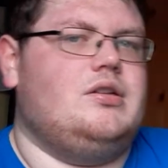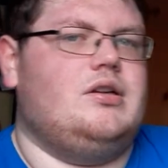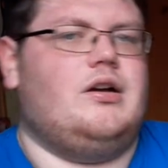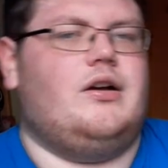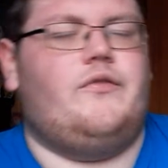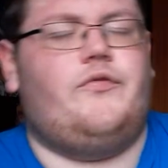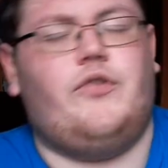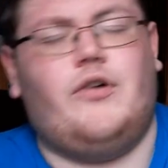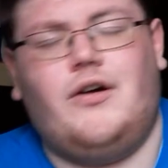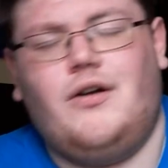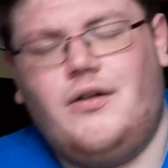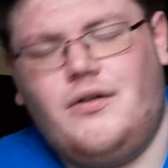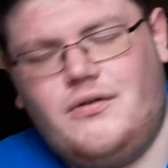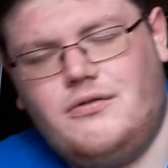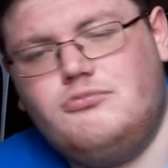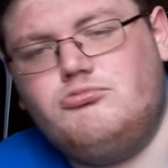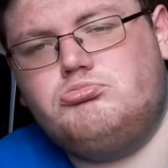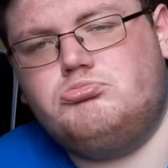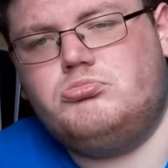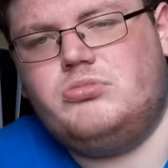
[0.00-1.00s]
I thought,
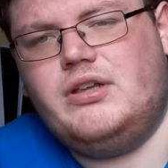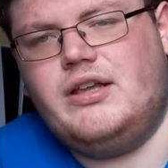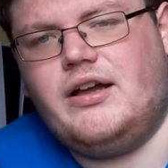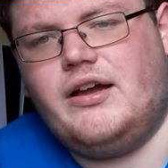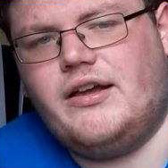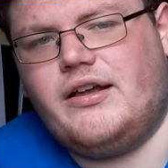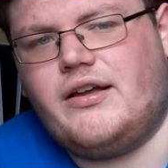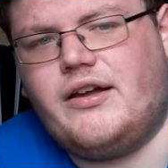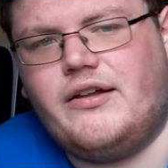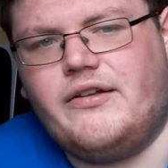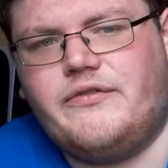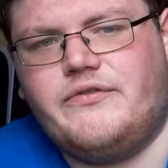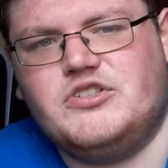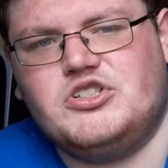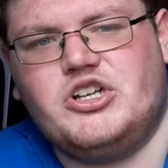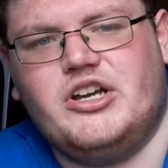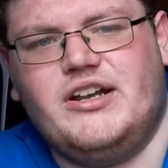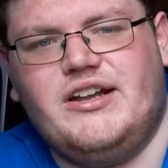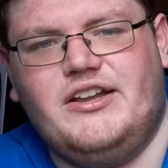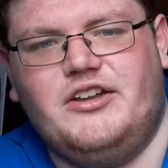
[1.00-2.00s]
yeah, I kind of enjoyed it.